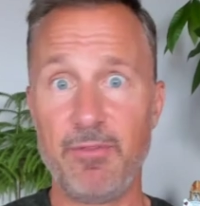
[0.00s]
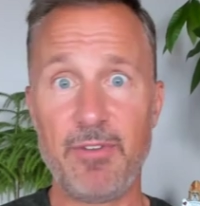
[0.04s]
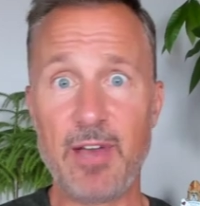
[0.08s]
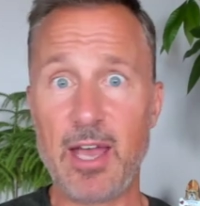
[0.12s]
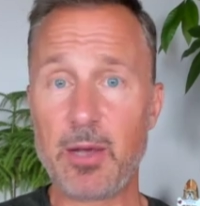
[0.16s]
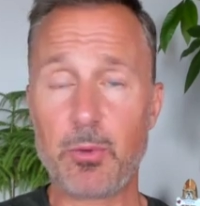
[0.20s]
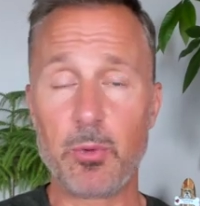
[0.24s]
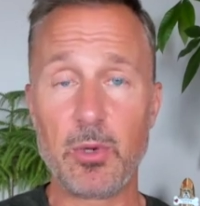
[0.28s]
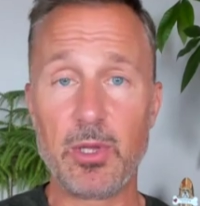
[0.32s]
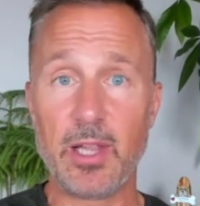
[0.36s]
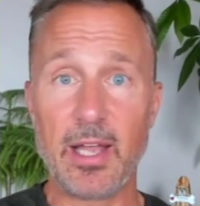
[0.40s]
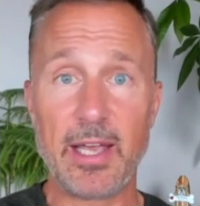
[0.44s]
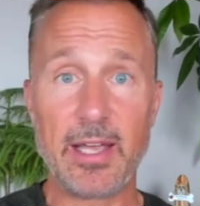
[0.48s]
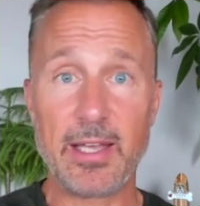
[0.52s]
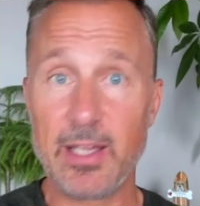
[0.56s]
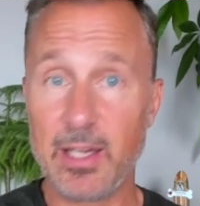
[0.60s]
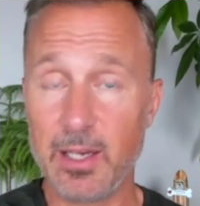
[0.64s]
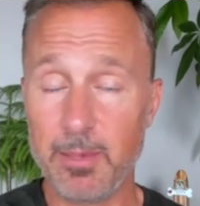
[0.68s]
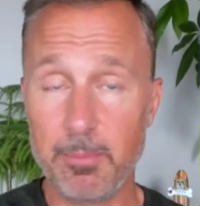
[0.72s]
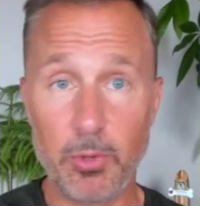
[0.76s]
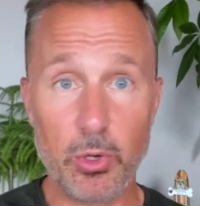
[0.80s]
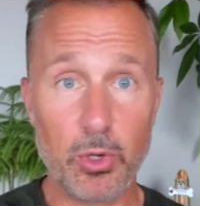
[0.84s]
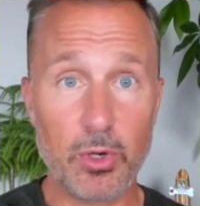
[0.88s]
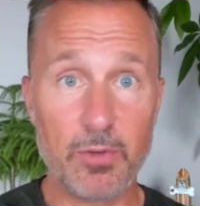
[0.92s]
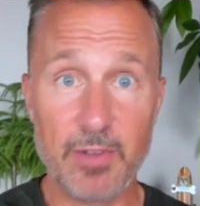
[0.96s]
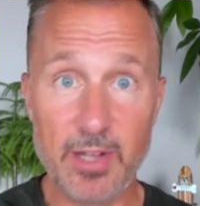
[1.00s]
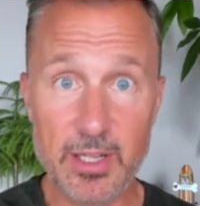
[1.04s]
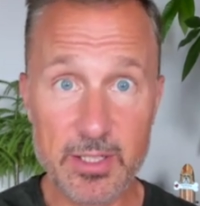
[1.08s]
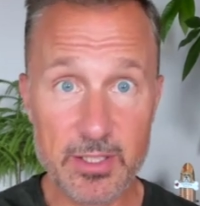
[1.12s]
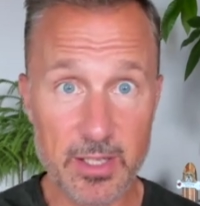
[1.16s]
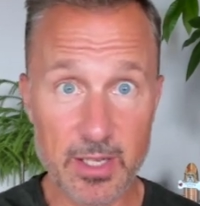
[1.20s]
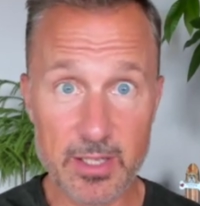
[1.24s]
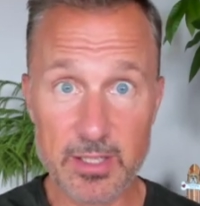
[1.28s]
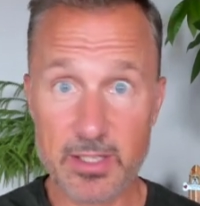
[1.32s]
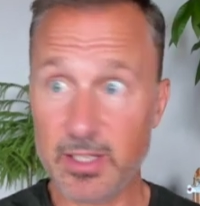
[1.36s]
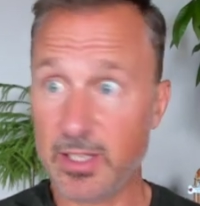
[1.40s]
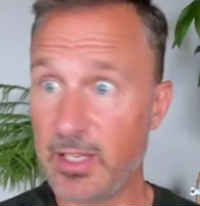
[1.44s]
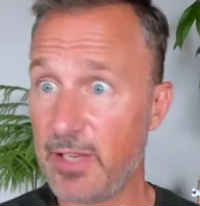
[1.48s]
fact, we like it. It motivates
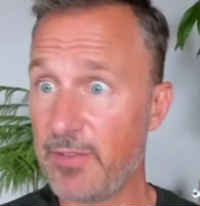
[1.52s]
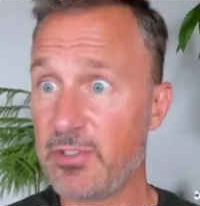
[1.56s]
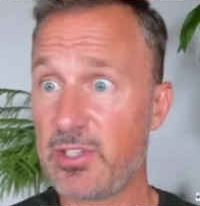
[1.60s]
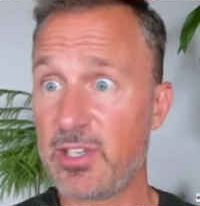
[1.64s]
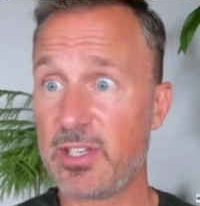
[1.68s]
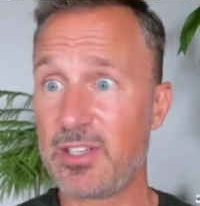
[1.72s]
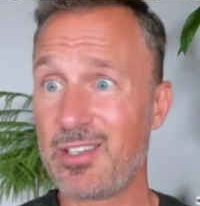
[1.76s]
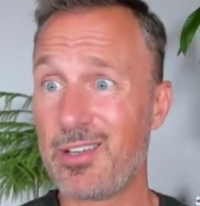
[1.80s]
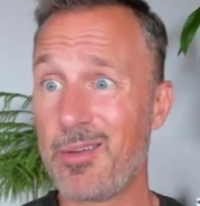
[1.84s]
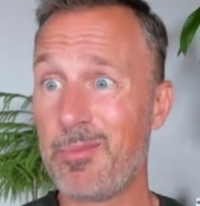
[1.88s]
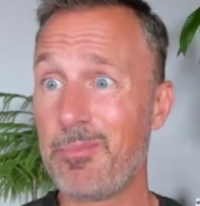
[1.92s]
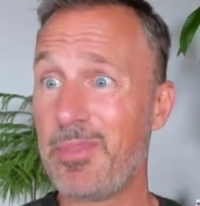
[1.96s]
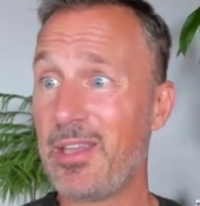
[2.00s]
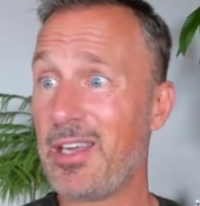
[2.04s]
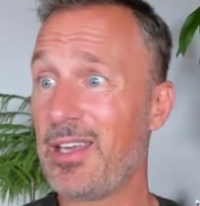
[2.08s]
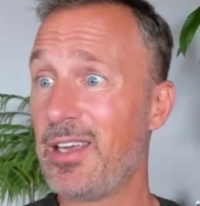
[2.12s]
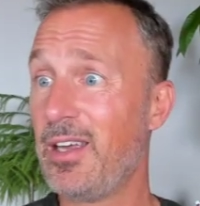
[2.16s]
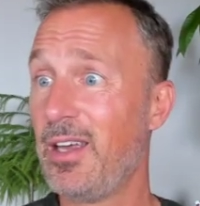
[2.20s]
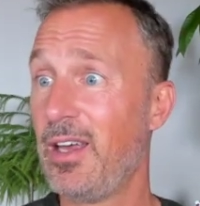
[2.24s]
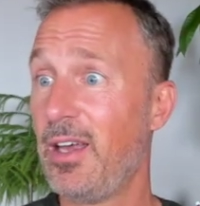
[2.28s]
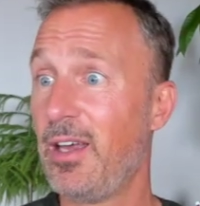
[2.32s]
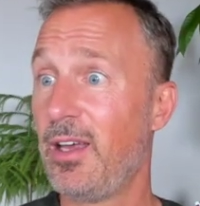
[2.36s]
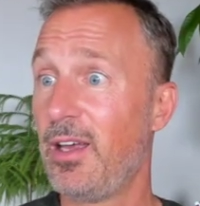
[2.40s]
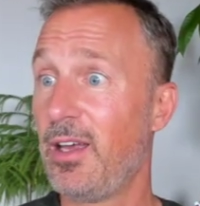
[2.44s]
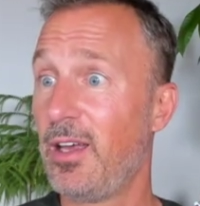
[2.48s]
us. It gives us something